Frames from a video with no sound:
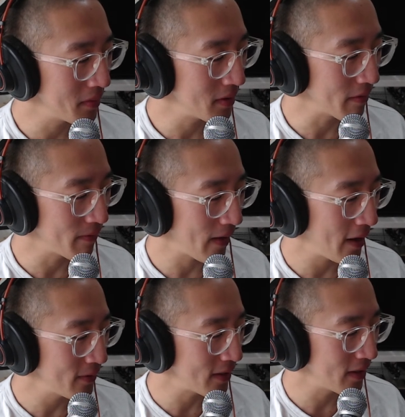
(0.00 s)
They
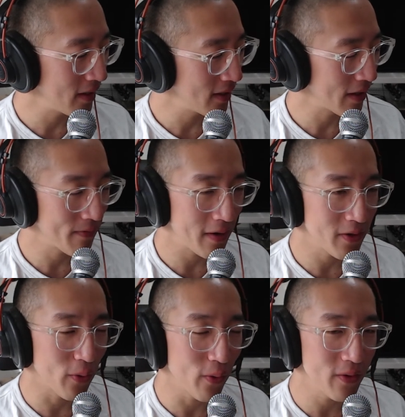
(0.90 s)
found
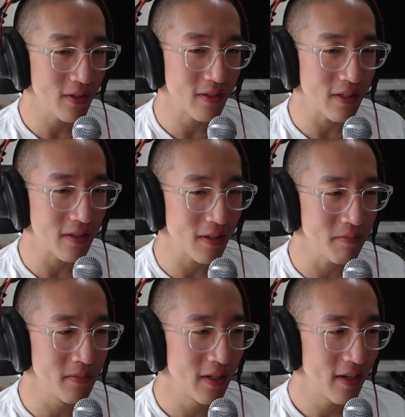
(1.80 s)
a hole in the
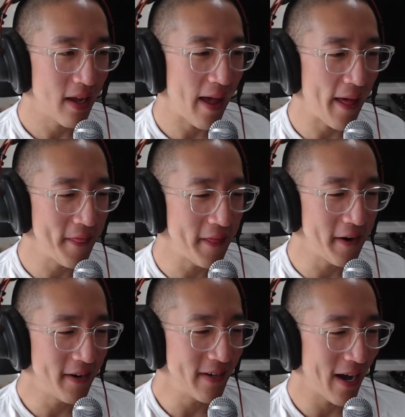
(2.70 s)
system, and
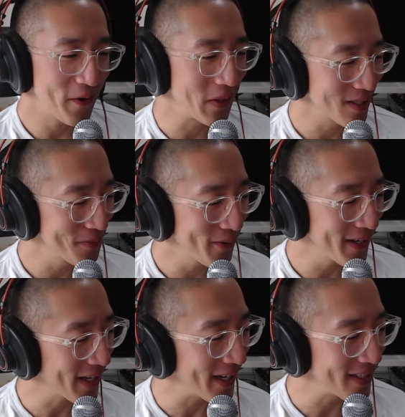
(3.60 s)
they're now
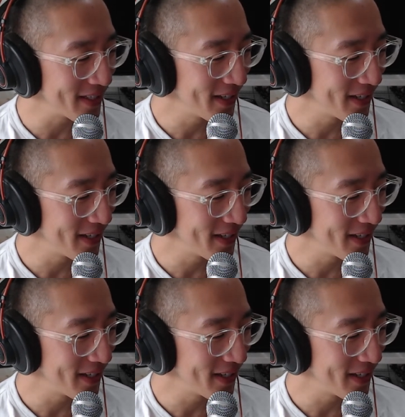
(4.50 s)
exploiting it.